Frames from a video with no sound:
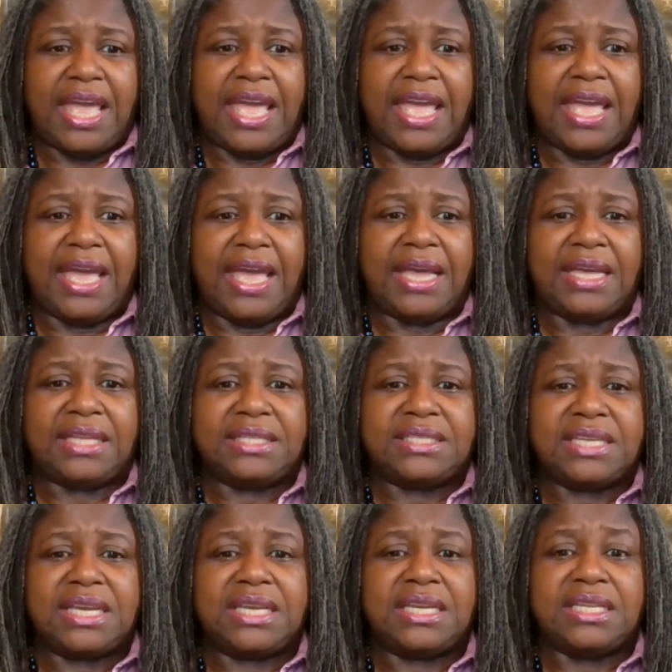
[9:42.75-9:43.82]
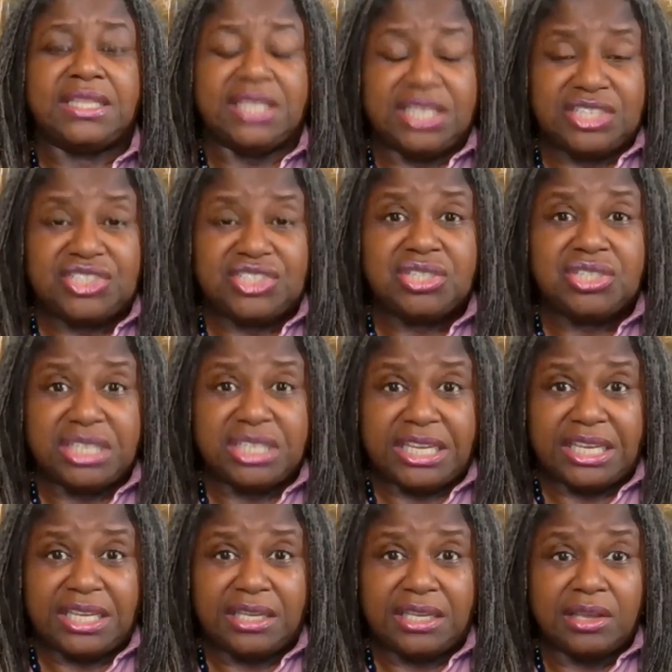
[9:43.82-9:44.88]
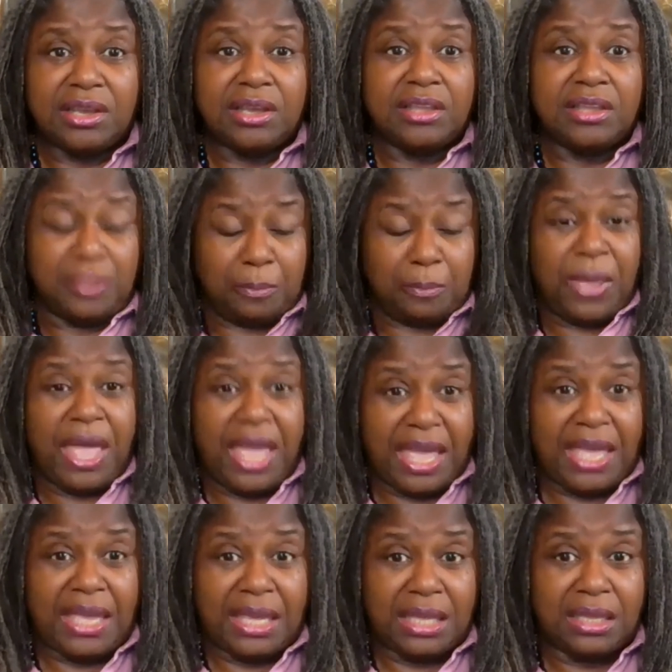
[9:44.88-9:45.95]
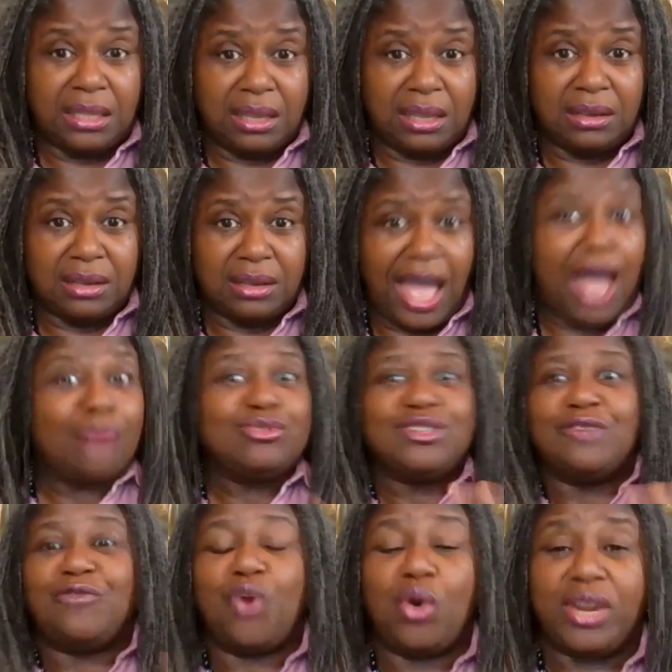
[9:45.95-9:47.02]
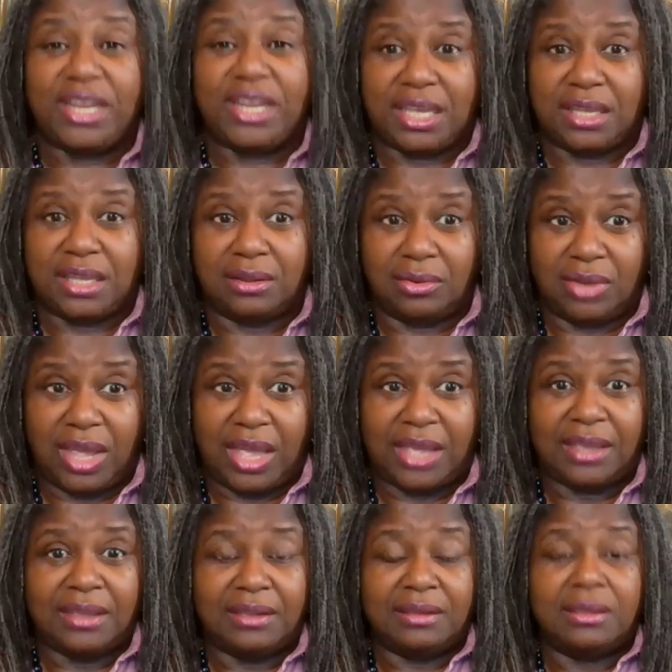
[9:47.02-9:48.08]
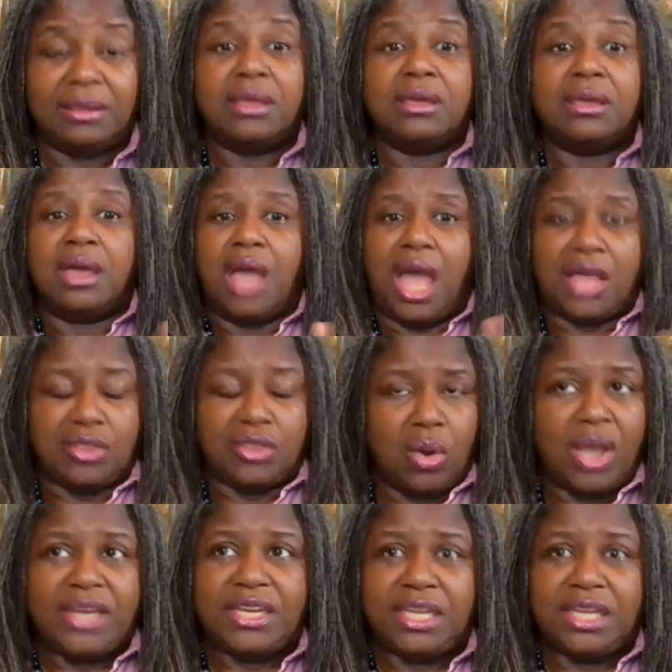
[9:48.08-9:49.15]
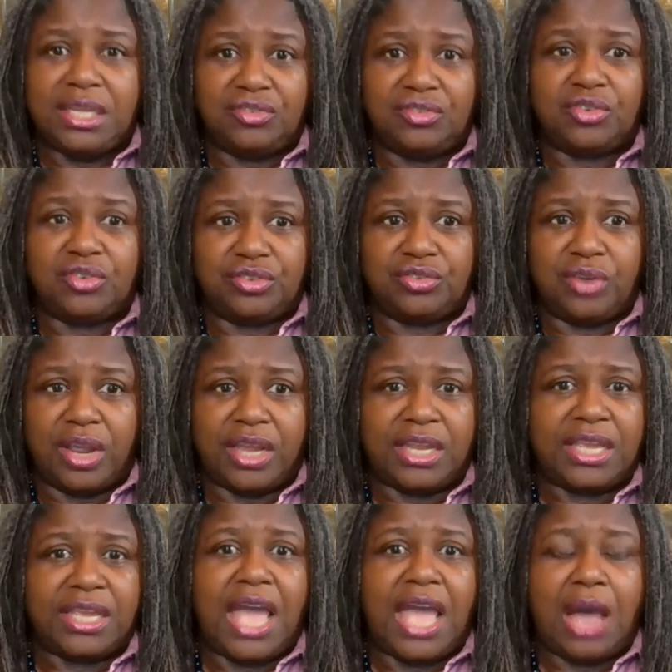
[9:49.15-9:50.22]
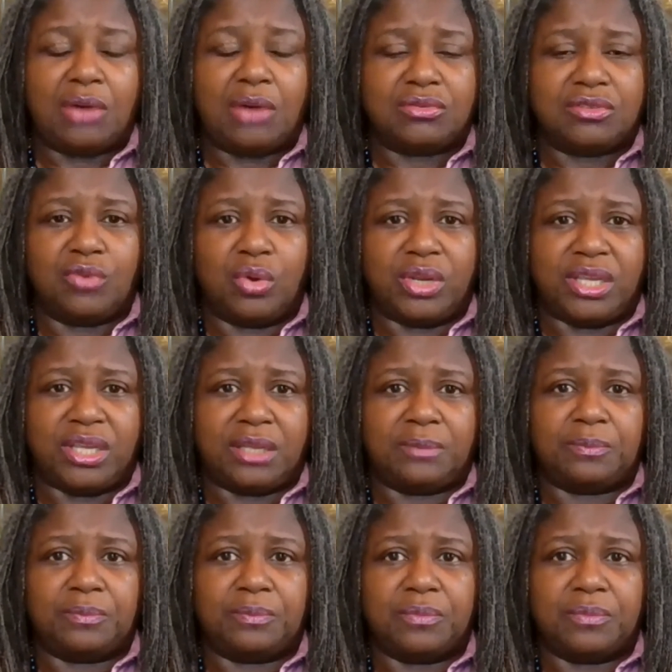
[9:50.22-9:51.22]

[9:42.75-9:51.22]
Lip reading: And initially, the pain, I was avoiding it, okay? I know I need strength training. I was avoiding it.